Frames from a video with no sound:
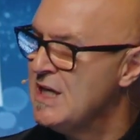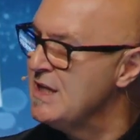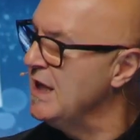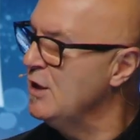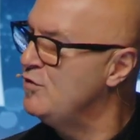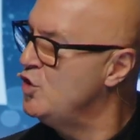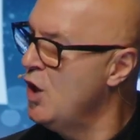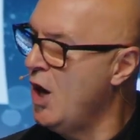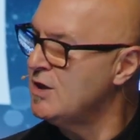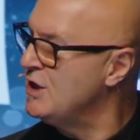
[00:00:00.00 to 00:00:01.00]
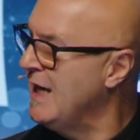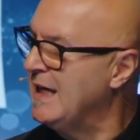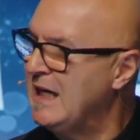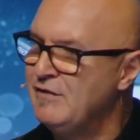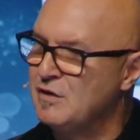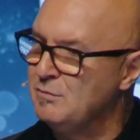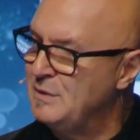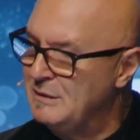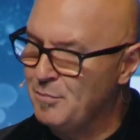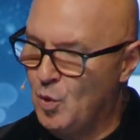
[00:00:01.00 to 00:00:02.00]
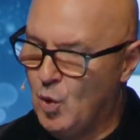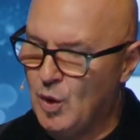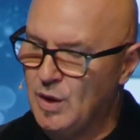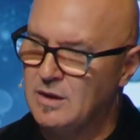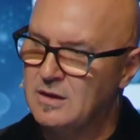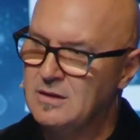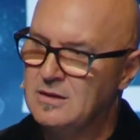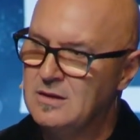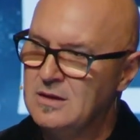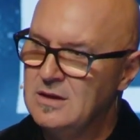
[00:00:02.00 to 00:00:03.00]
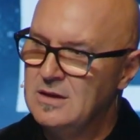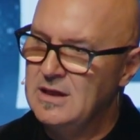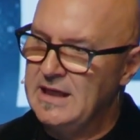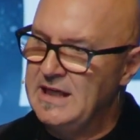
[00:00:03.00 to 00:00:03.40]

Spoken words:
that have not yet even been born. And